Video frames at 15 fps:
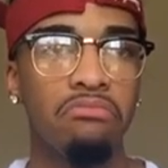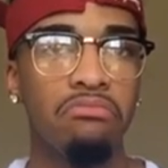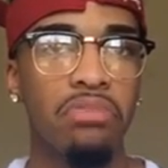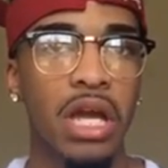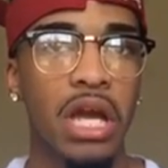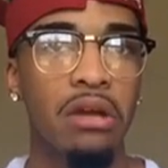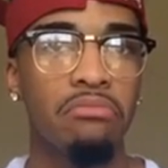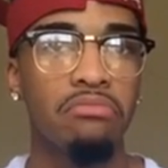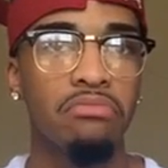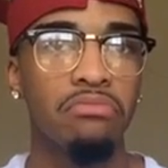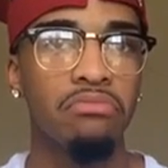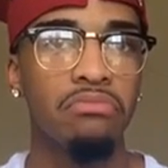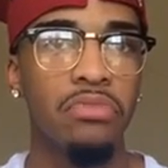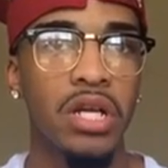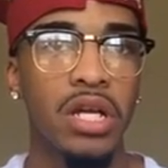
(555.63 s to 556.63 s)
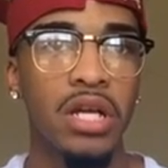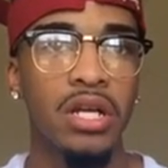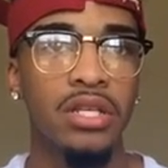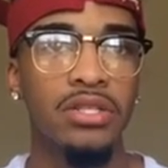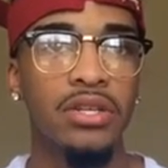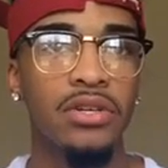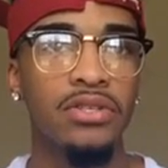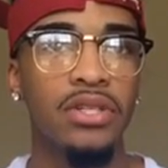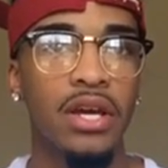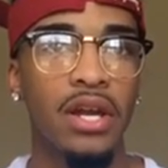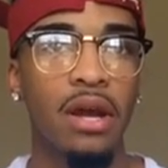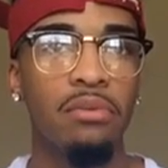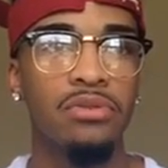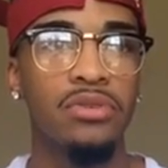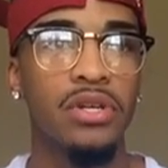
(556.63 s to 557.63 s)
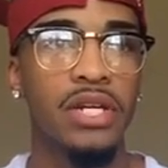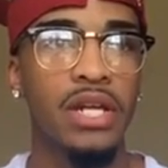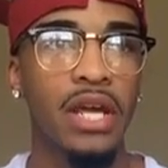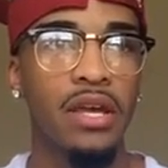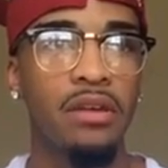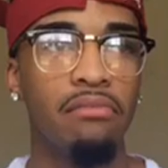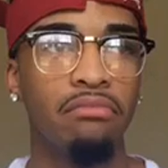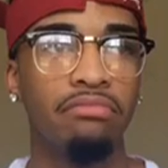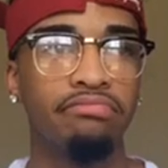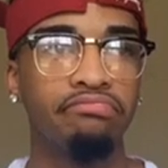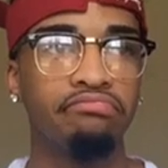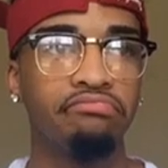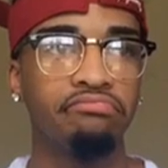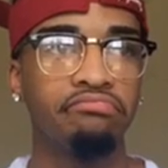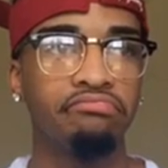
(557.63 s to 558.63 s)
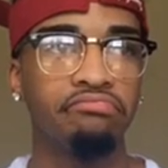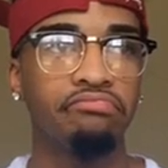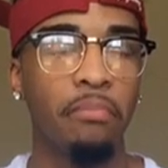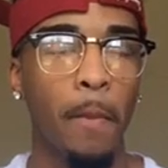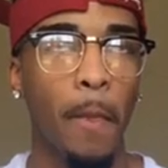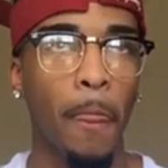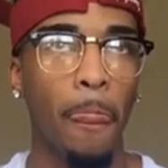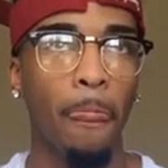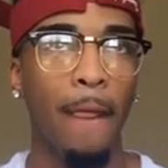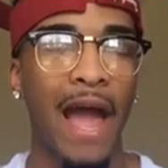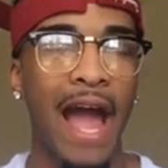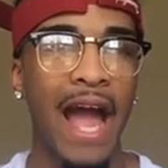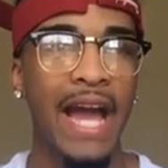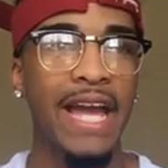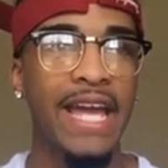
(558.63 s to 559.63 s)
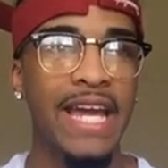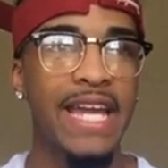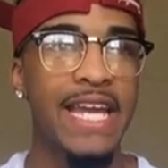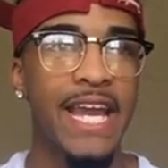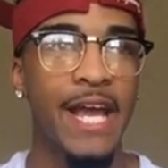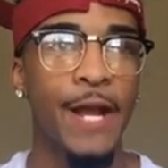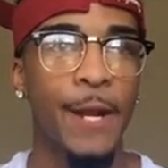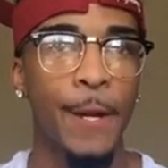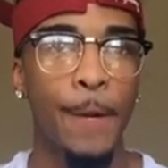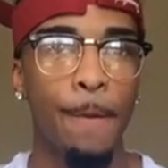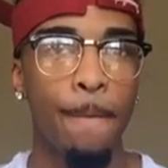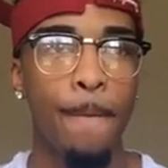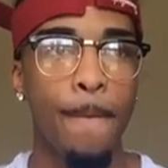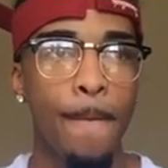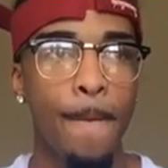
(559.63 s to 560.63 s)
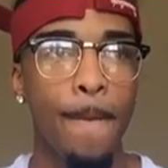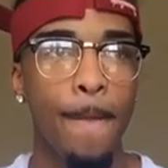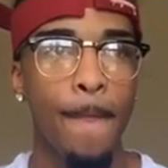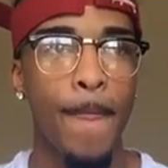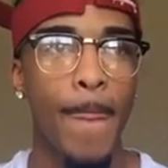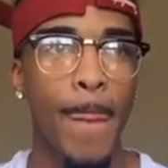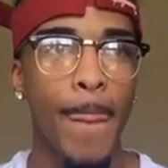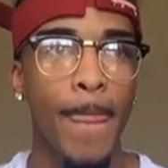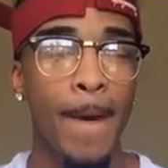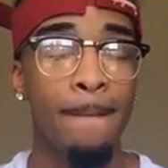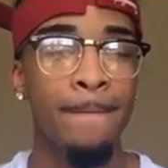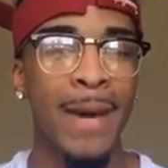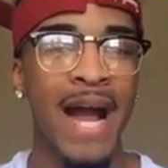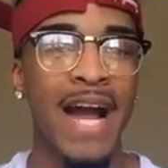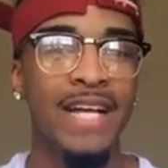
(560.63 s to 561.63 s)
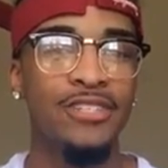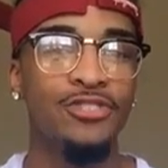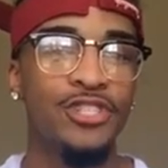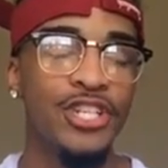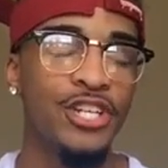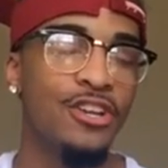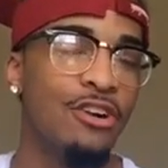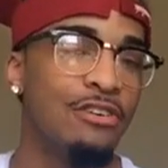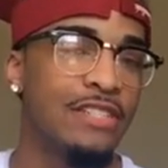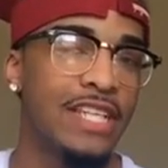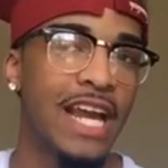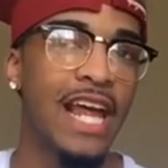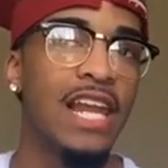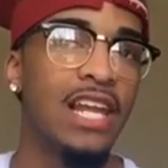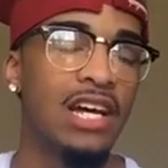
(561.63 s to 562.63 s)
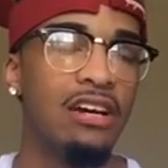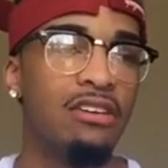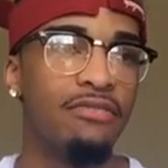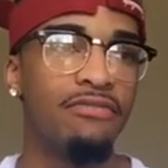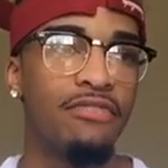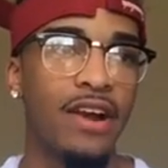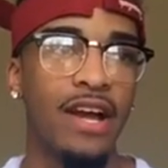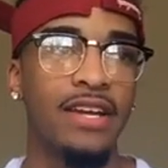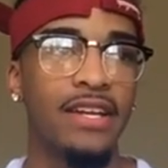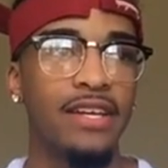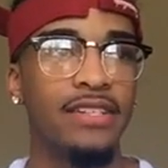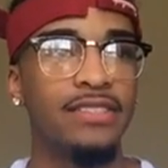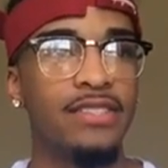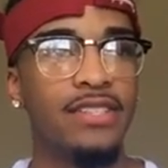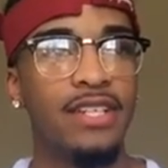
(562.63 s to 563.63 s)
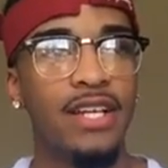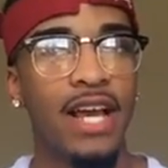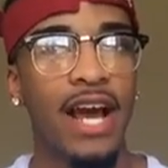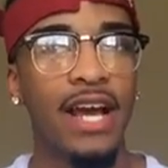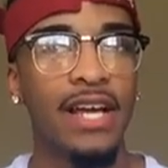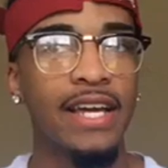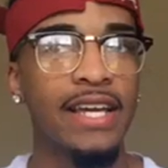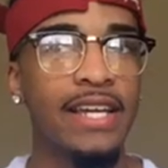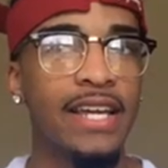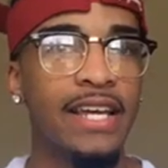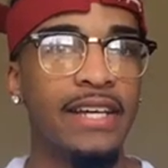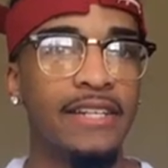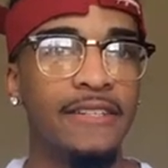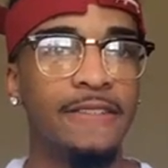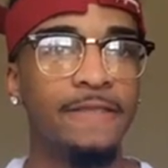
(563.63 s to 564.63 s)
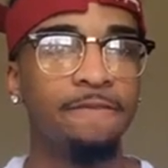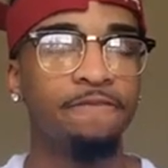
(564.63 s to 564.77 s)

Okay. Turns out I was on a date. I get there. Mind you, she knows that I love Fridays. I get there.